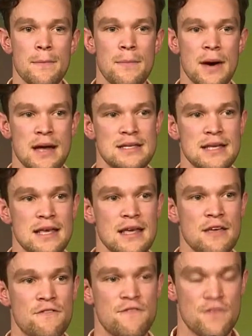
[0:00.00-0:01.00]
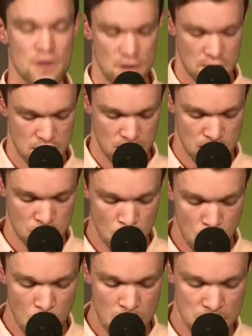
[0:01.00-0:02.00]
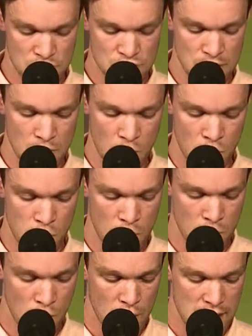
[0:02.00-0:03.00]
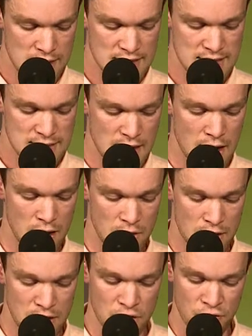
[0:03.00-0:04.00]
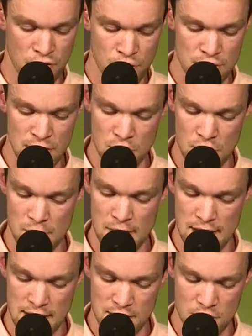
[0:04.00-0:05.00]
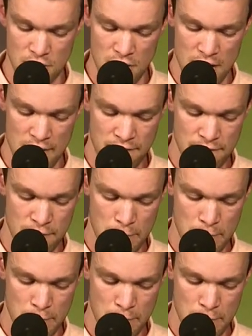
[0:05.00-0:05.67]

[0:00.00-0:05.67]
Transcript: But if you're wondering where to start in the fruit that you're going to make in your life,